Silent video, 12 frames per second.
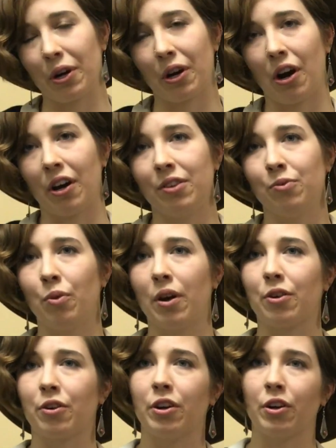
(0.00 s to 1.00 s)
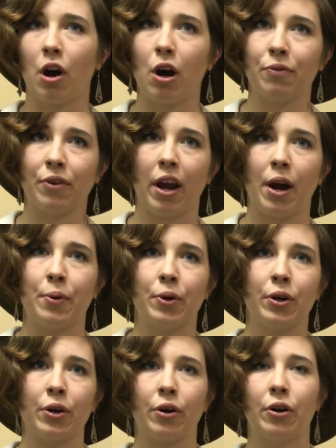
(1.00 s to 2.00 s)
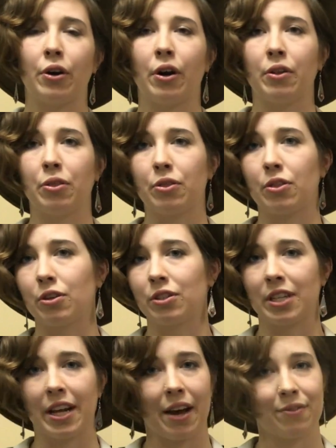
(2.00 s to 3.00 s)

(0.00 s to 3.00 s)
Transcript: work on, whether in coffee hour or on Thursday